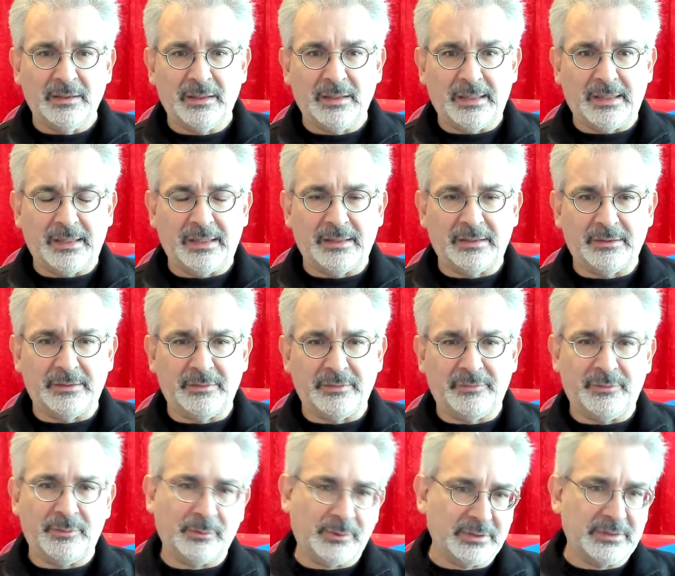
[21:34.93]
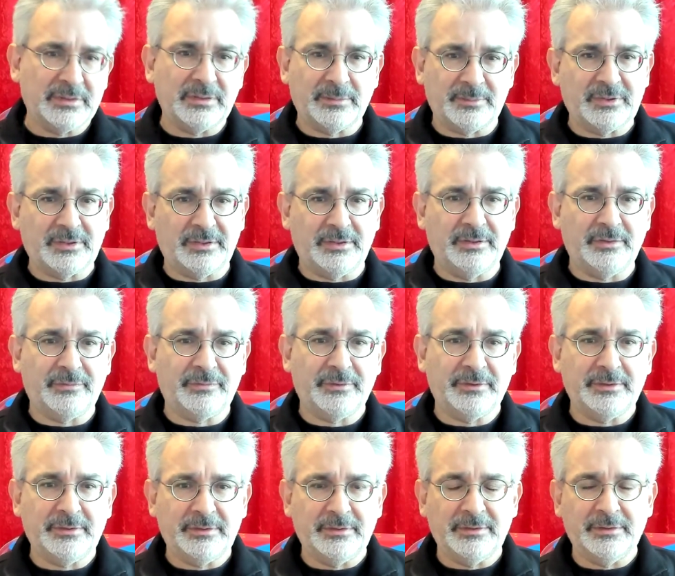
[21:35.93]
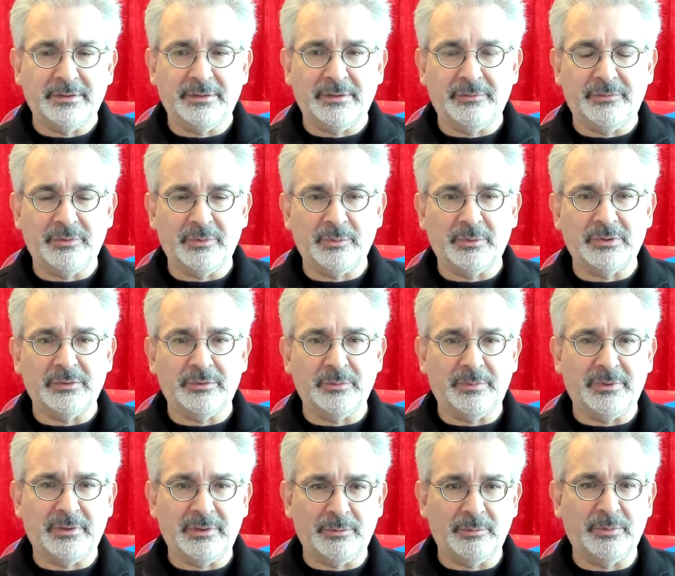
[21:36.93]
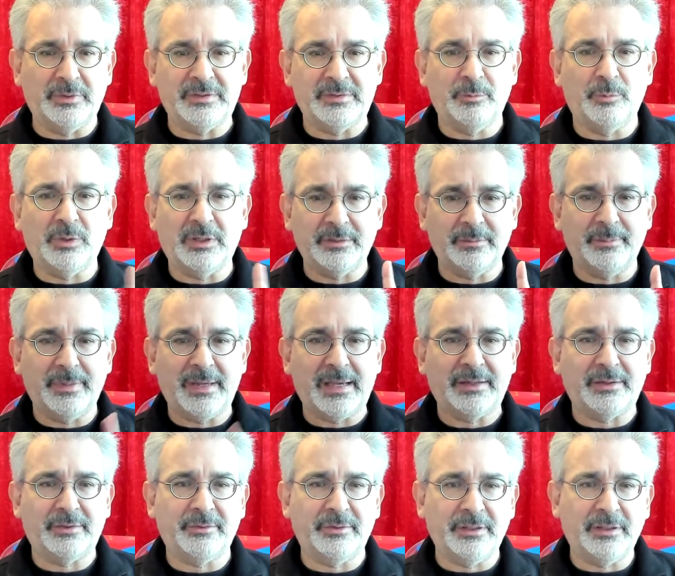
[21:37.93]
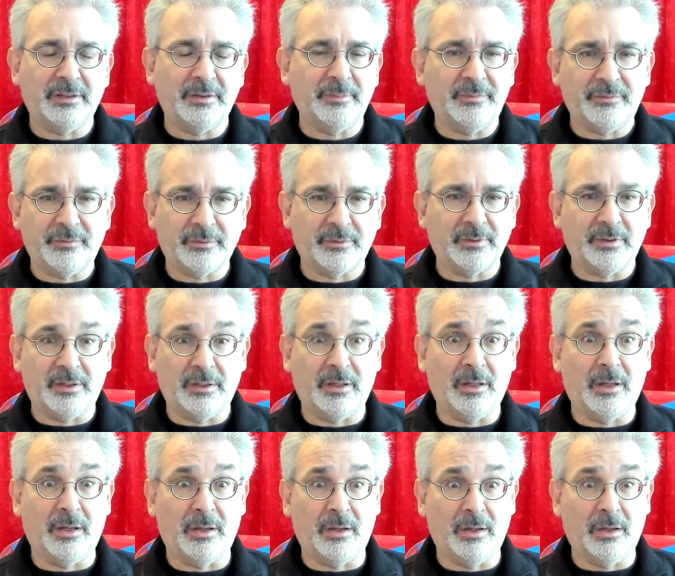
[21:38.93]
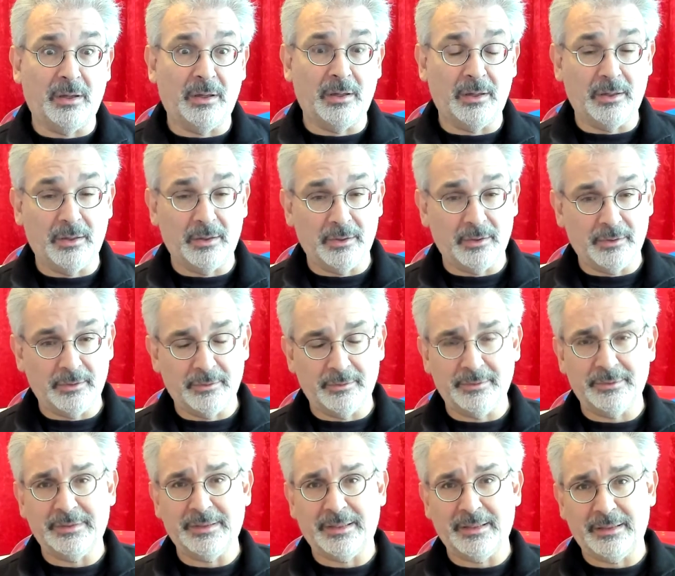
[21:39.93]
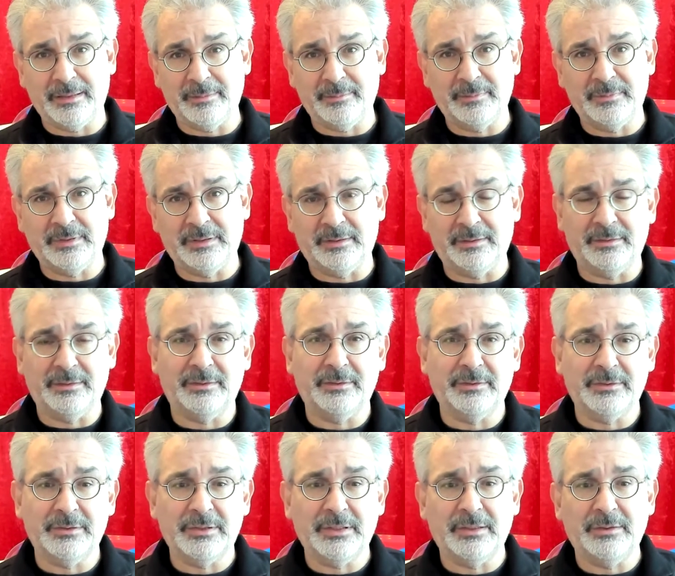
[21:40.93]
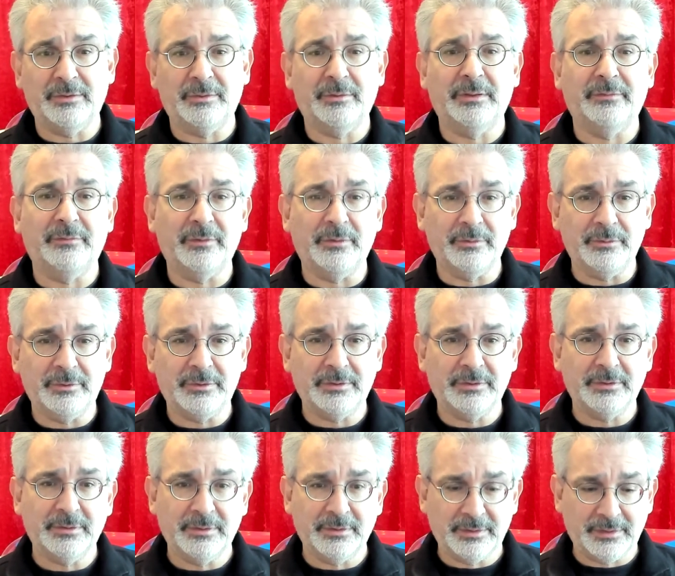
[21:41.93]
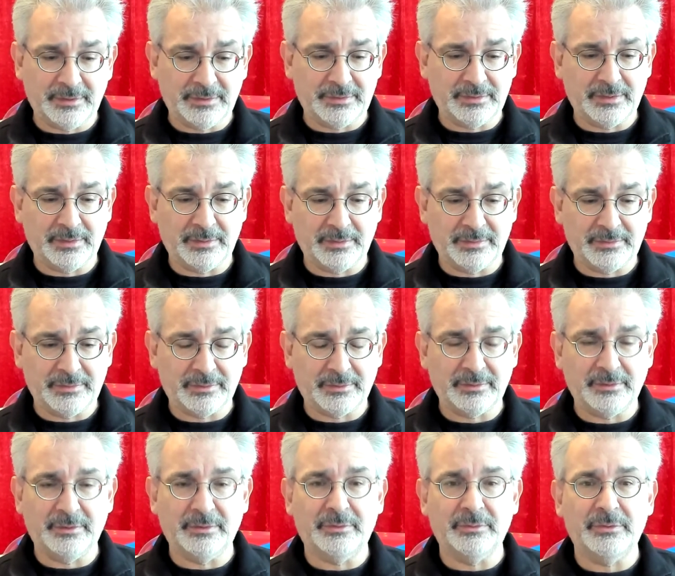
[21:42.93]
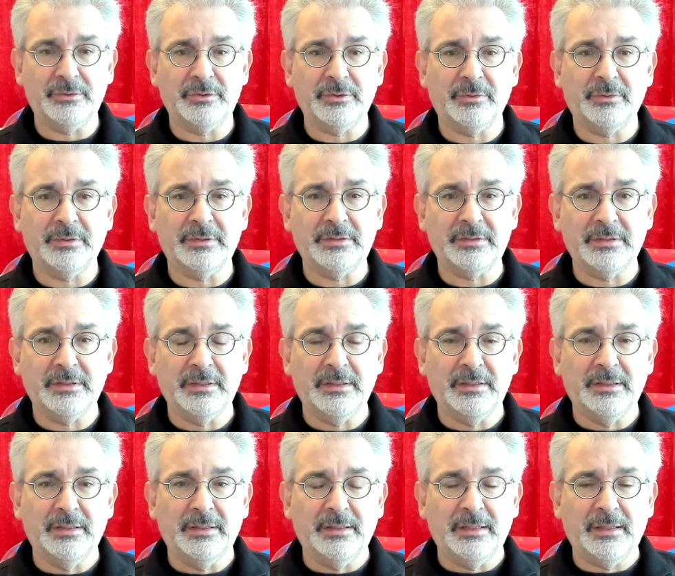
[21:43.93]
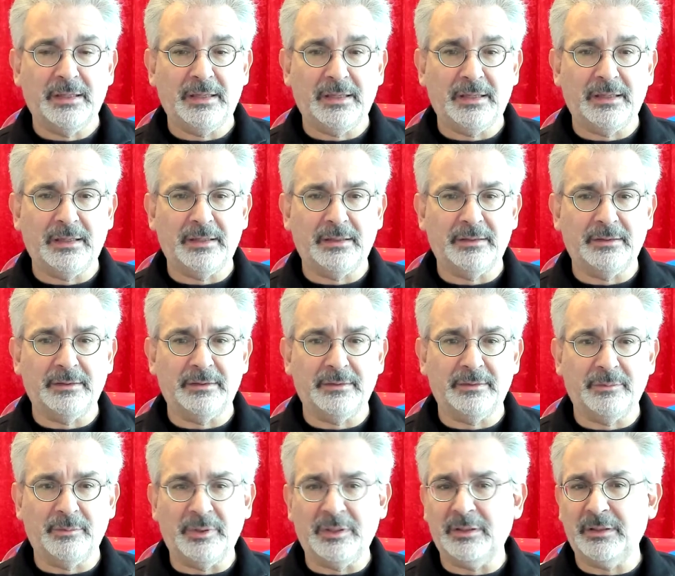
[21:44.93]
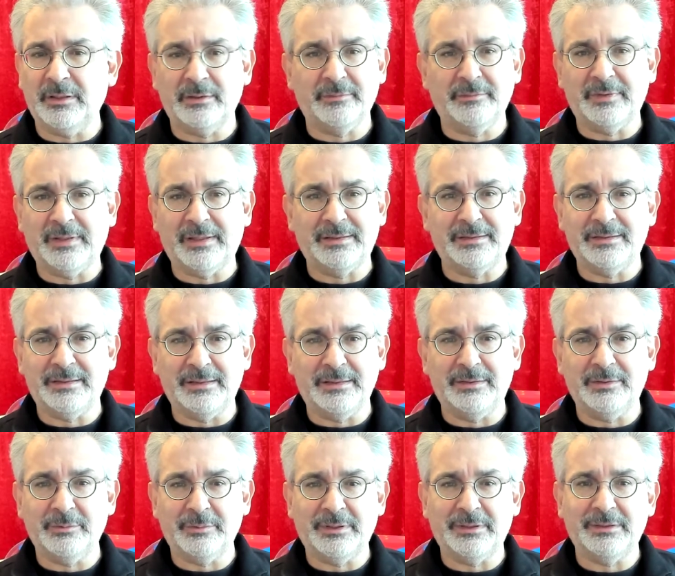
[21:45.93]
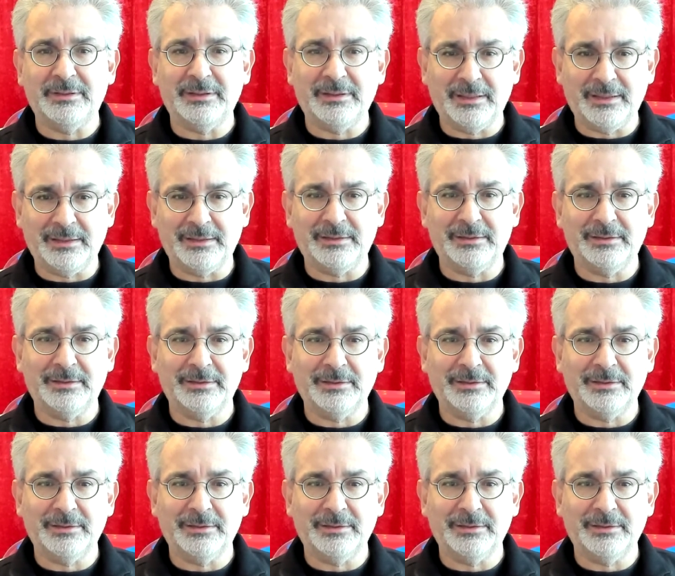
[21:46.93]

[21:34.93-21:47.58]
And if you want something different, if you want to be with one battery up for a long time, then the Concendo Evolution is certainly a good choice. And we love that T28.